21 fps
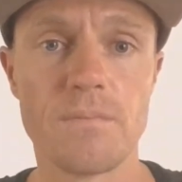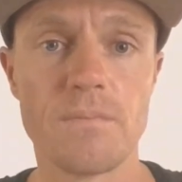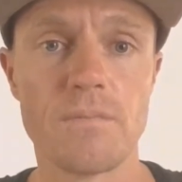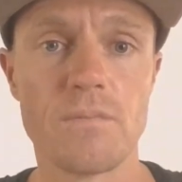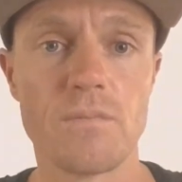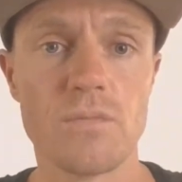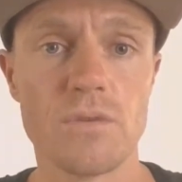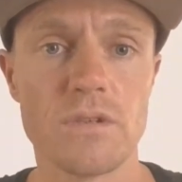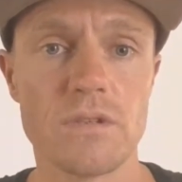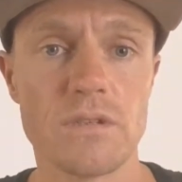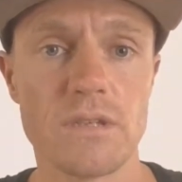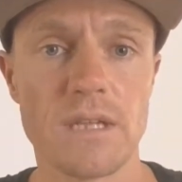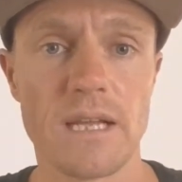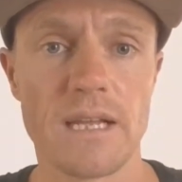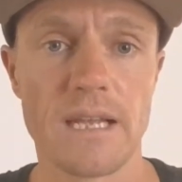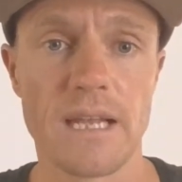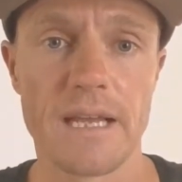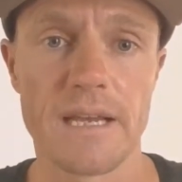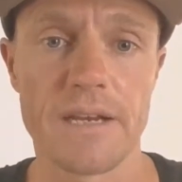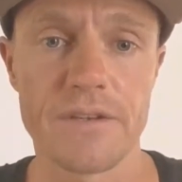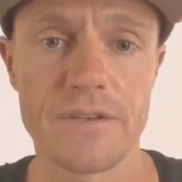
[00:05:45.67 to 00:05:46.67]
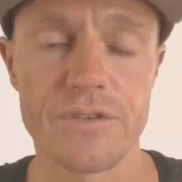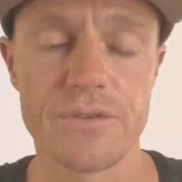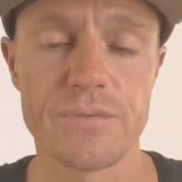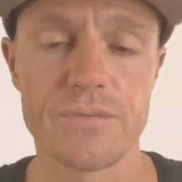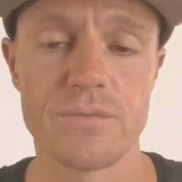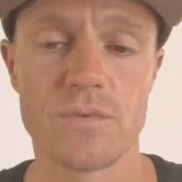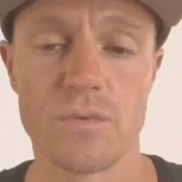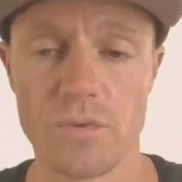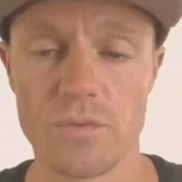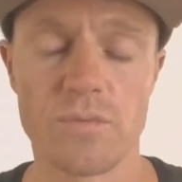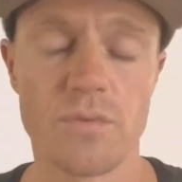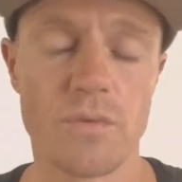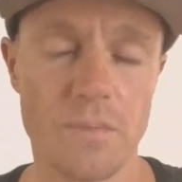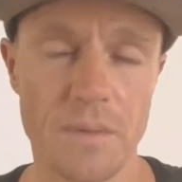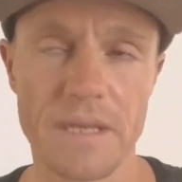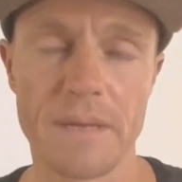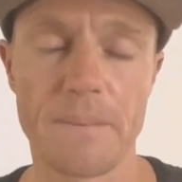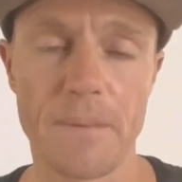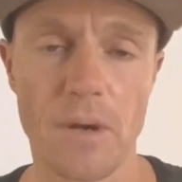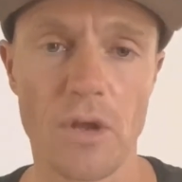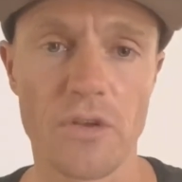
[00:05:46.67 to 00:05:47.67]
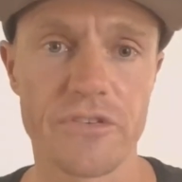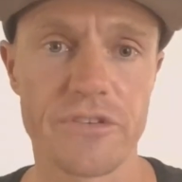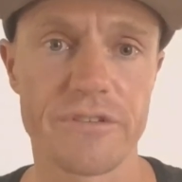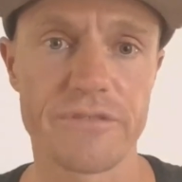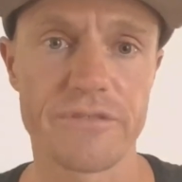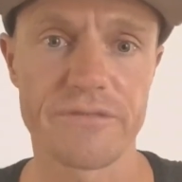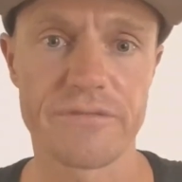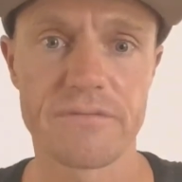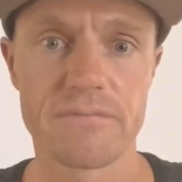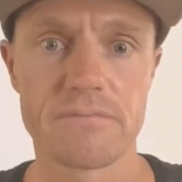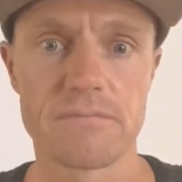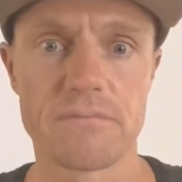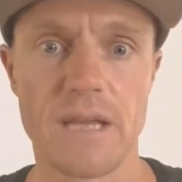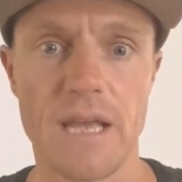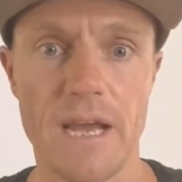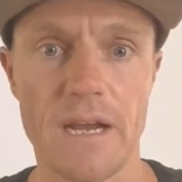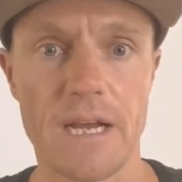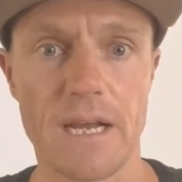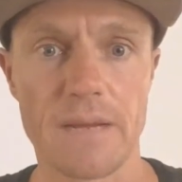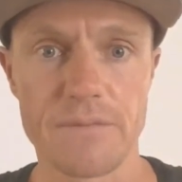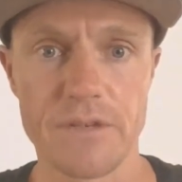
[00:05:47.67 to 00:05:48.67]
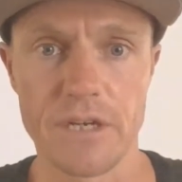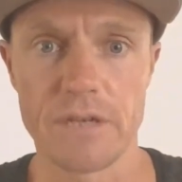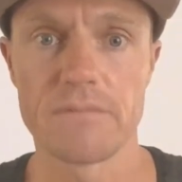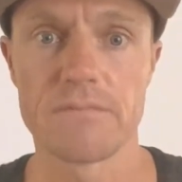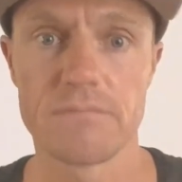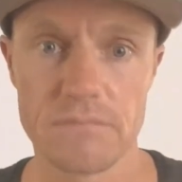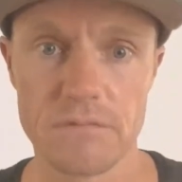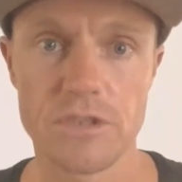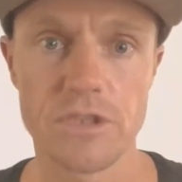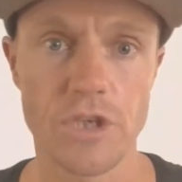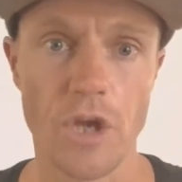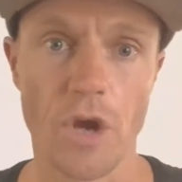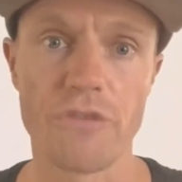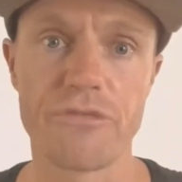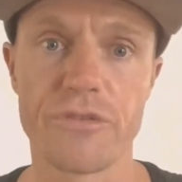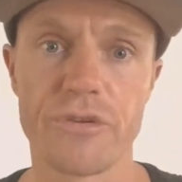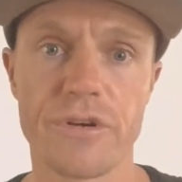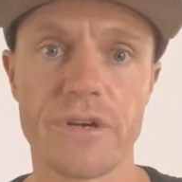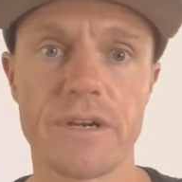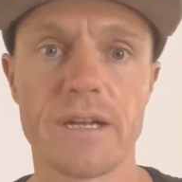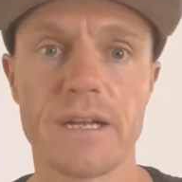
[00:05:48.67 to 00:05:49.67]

will allow you will be a positive outcome. Go for it.